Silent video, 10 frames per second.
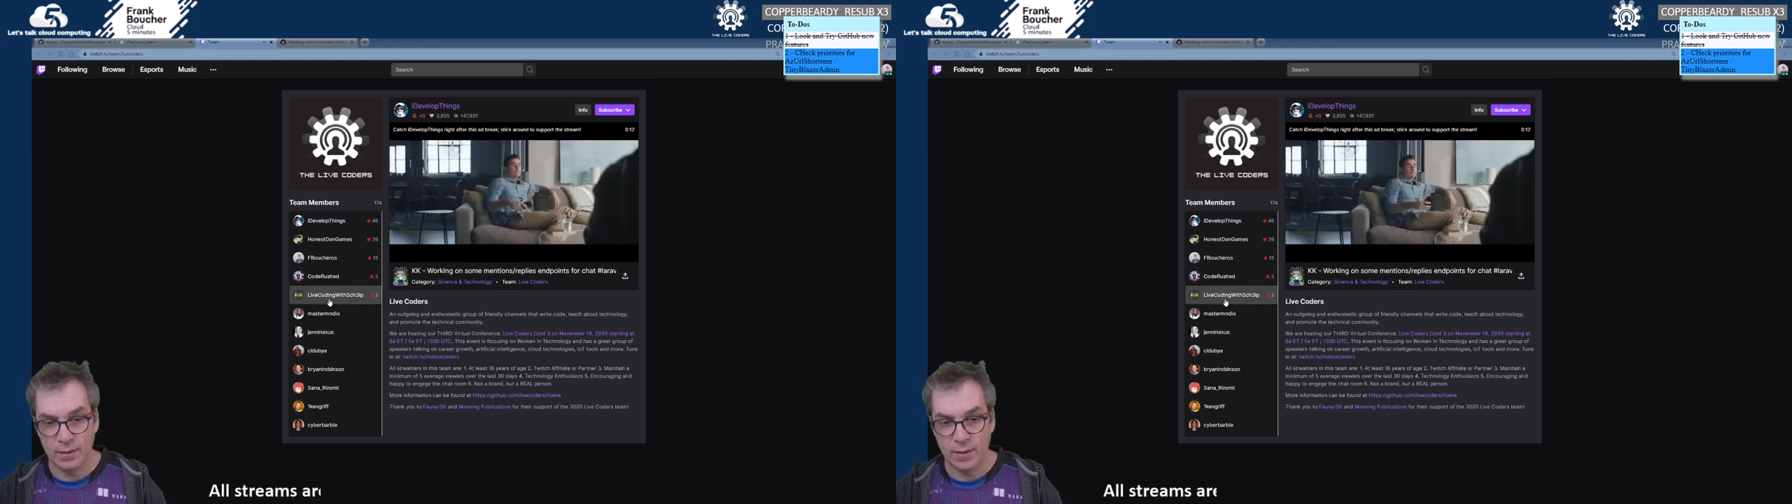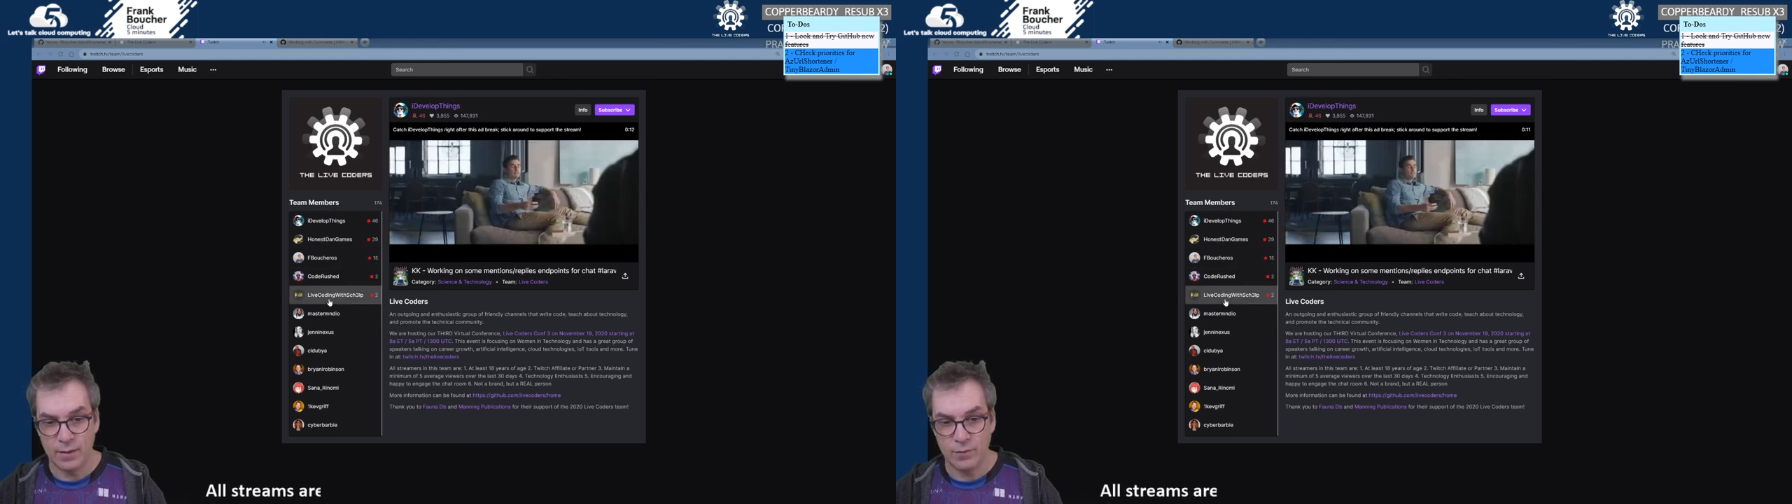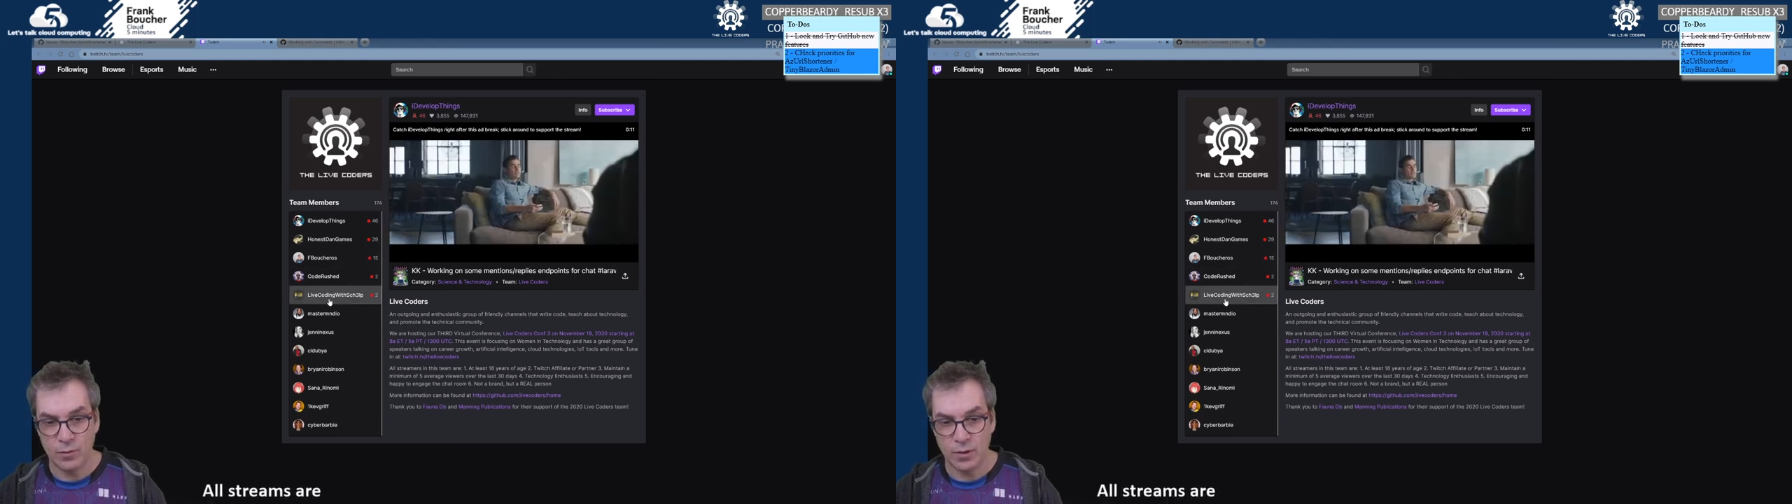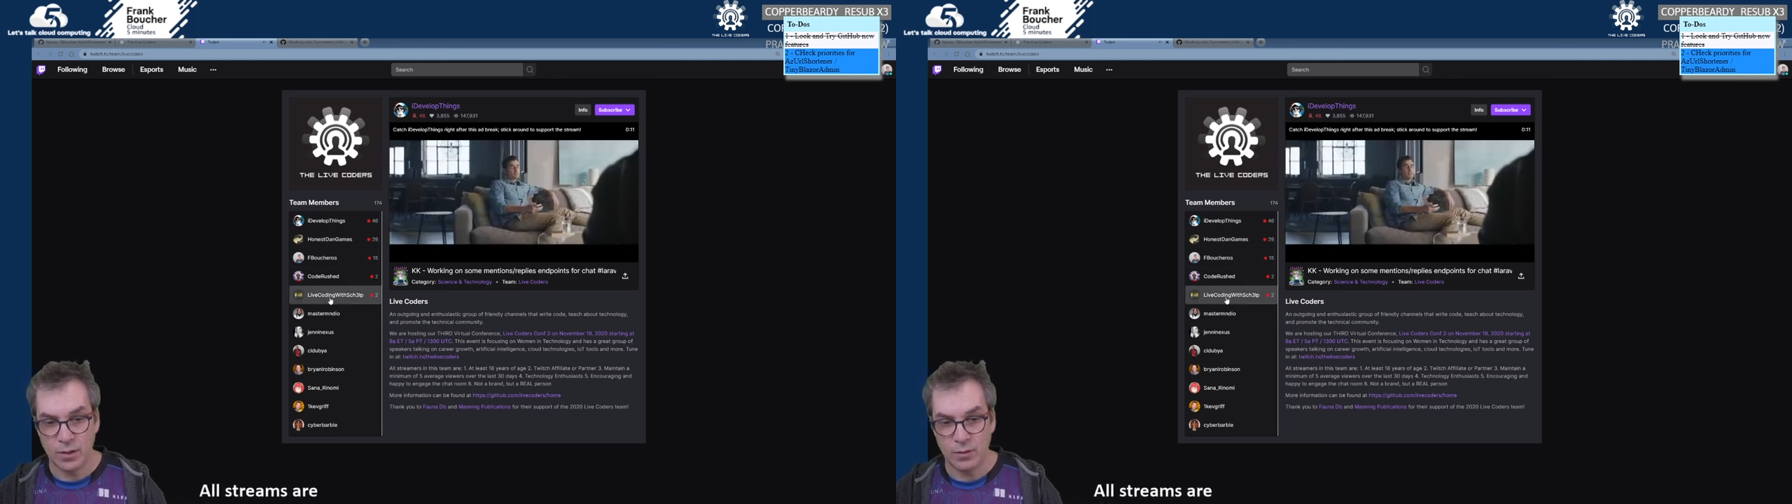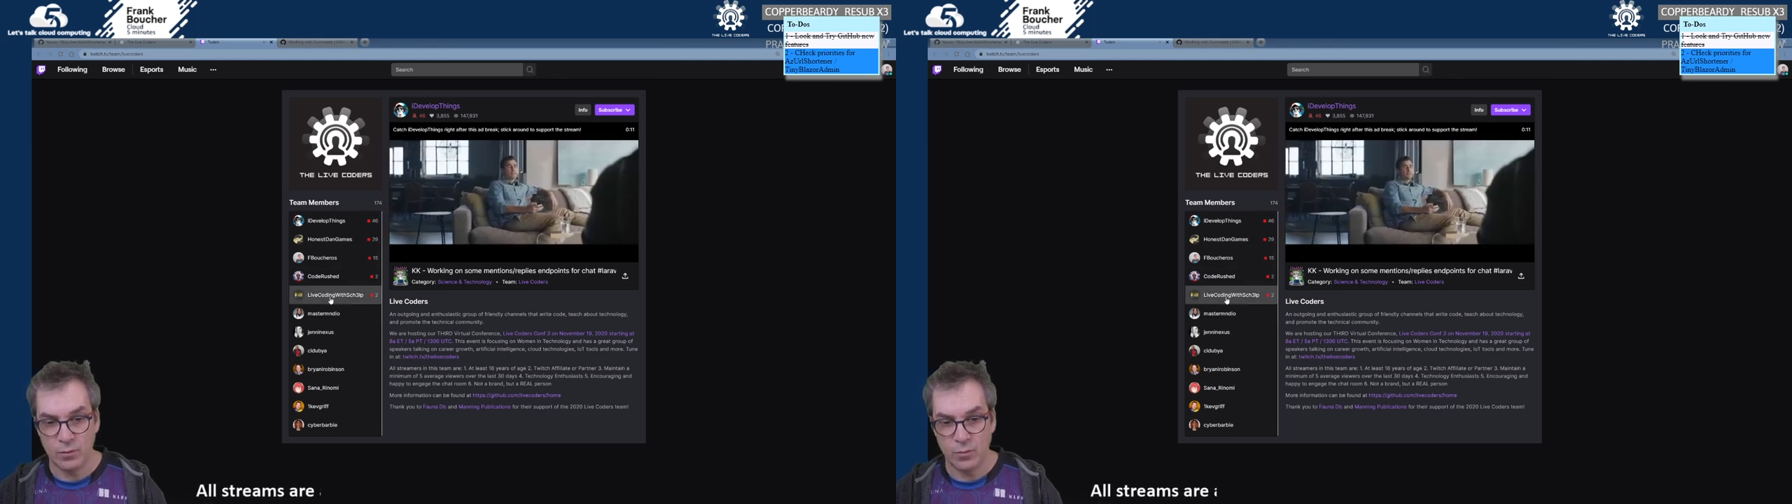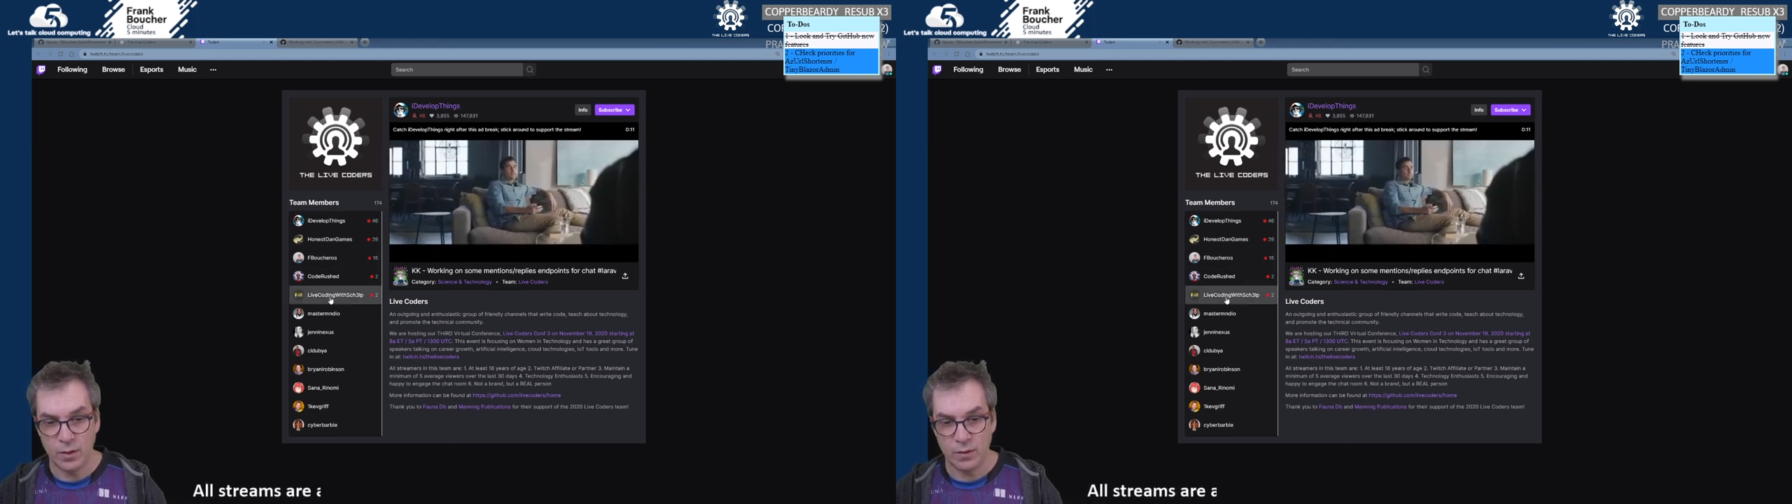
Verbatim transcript: live coding with